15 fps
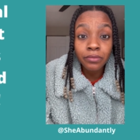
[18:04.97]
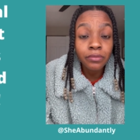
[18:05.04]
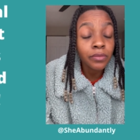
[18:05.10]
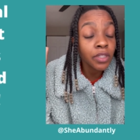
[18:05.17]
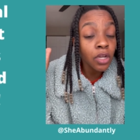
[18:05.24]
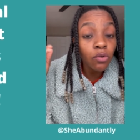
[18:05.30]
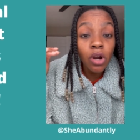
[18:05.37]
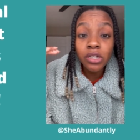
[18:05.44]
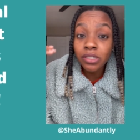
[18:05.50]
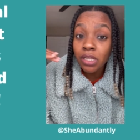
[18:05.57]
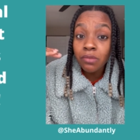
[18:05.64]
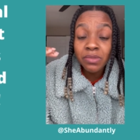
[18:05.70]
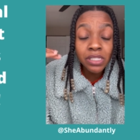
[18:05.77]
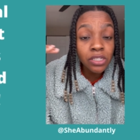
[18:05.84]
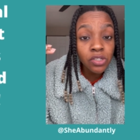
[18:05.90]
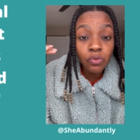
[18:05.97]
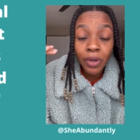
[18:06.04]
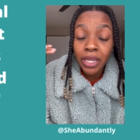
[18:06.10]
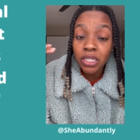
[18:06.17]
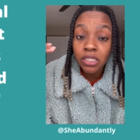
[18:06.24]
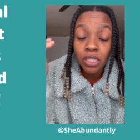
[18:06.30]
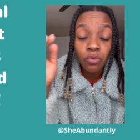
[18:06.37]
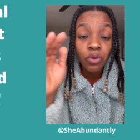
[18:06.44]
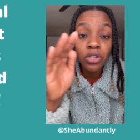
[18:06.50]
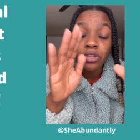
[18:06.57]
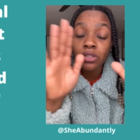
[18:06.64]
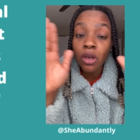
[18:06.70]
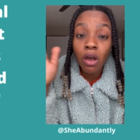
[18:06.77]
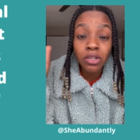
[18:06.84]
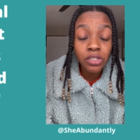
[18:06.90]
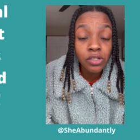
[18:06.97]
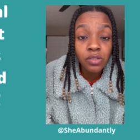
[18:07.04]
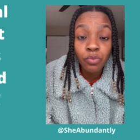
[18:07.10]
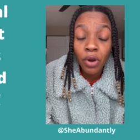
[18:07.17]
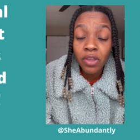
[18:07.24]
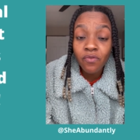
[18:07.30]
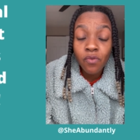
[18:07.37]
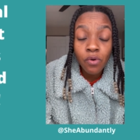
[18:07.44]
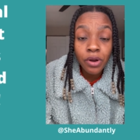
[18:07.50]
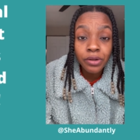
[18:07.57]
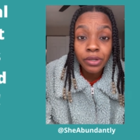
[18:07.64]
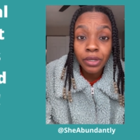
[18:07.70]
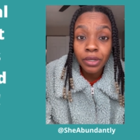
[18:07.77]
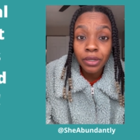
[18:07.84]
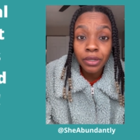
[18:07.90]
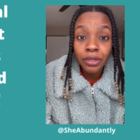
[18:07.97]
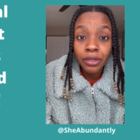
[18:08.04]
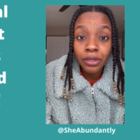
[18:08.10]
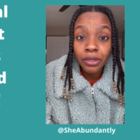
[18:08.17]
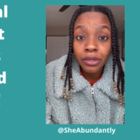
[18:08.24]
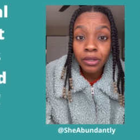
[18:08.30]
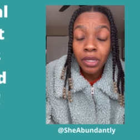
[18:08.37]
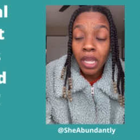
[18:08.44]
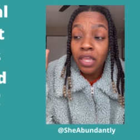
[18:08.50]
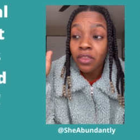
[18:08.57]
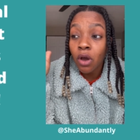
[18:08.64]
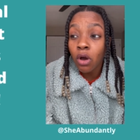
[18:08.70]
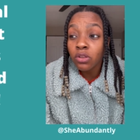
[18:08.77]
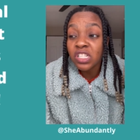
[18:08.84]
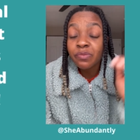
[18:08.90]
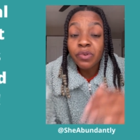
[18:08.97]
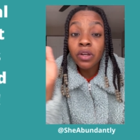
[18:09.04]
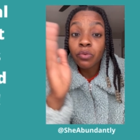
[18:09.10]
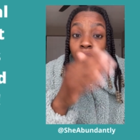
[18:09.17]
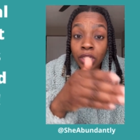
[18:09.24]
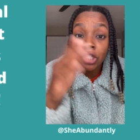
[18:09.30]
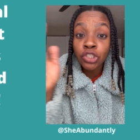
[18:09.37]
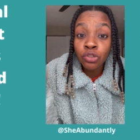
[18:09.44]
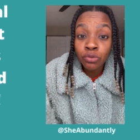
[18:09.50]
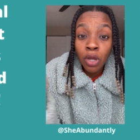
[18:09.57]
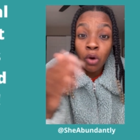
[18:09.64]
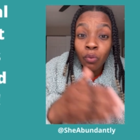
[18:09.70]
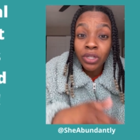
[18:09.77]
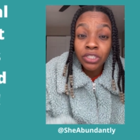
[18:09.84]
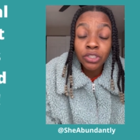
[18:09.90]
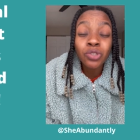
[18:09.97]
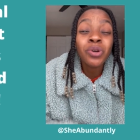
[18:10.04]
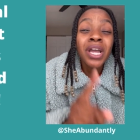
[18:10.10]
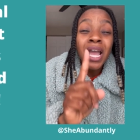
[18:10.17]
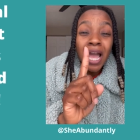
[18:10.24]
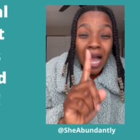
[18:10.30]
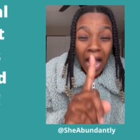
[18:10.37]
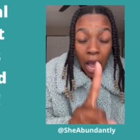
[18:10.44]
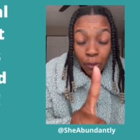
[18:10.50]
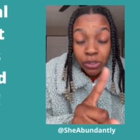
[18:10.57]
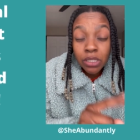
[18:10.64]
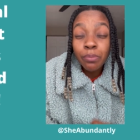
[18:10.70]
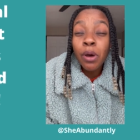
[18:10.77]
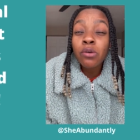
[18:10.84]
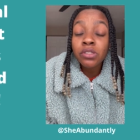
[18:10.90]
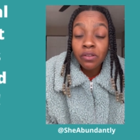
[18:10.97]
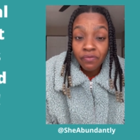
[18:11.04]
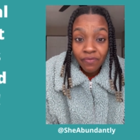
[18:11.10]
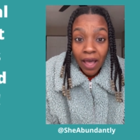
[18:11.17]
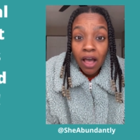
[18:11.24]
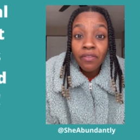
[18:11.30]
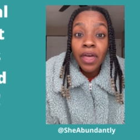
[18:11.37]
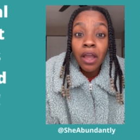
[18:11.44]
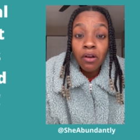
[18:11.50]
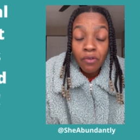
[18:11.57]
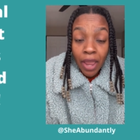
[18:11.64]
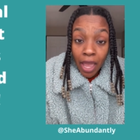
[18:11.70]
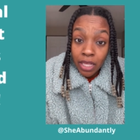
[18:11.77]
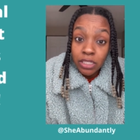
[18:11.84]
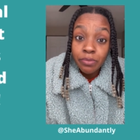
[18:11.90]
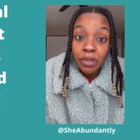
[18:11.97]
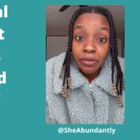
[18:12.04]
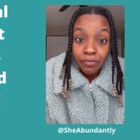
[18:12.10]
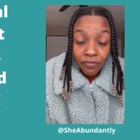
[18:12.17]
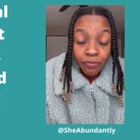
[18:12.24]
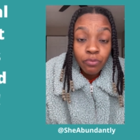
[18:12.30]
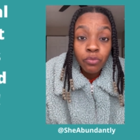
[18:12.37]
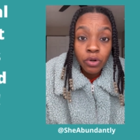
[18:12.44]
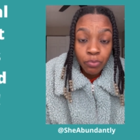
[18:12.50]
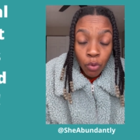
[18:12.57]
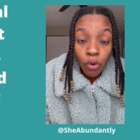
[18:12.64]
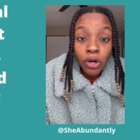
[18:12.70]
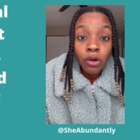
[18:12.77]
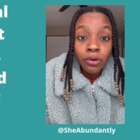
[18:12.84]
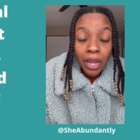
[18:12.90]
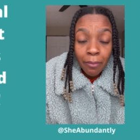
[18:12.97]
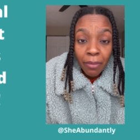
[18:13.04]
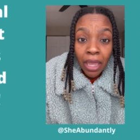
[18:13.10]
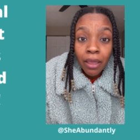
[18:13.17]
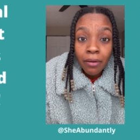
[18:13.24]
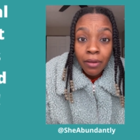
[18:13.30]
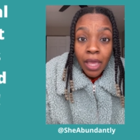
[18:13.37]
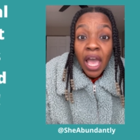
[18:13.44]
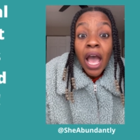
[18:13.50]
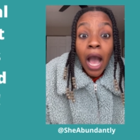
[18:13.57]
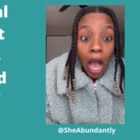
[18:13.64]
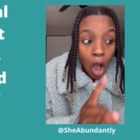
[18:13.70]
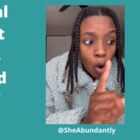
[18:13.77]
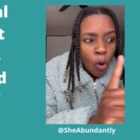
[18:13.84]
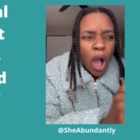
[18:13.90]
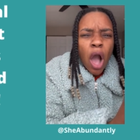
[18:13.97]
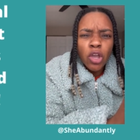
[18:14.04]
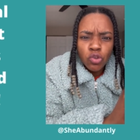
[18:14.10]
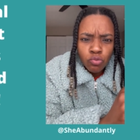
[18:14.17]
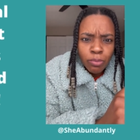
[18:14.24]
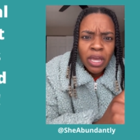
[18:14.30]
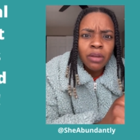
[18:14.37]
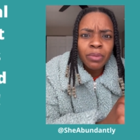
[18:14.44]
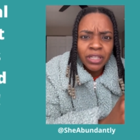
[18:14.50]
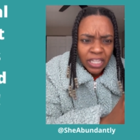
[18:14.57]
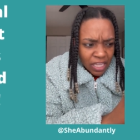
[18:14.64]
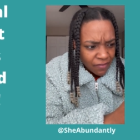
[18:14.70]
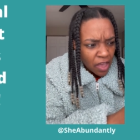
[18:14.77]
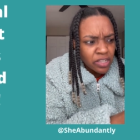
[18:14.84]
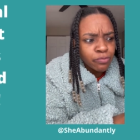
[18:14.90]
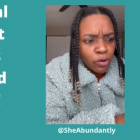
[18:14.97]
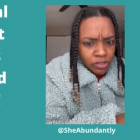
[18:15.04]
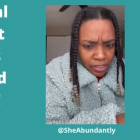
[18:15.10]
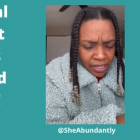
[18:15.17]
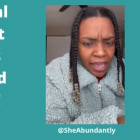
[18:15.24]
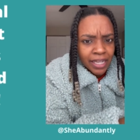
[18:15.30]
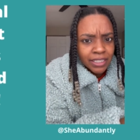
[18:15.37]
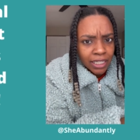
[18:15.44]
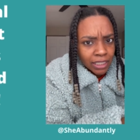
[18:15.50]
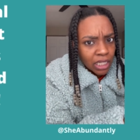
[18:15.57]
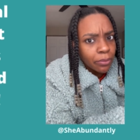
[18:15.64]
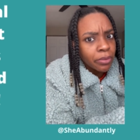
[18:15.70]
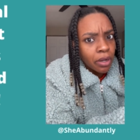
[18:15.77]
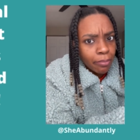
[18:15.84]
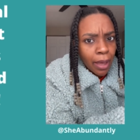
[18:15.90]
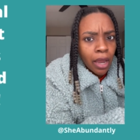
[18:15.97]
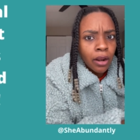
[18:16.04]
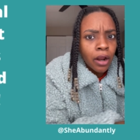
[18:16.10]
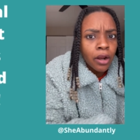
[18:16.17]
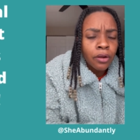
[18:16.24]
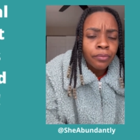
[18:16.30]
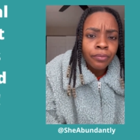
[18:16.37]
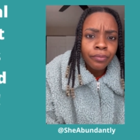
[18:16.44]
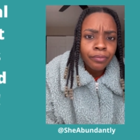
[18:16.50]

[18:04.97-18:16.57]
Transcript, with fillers: There are some situations that we're just called to just pray for and the Holy Spirit would let you know what to do. I was supposed to file that harassment report on that man. Oh, wow, uh, you better believe I was supposed to cast that demon up out of her.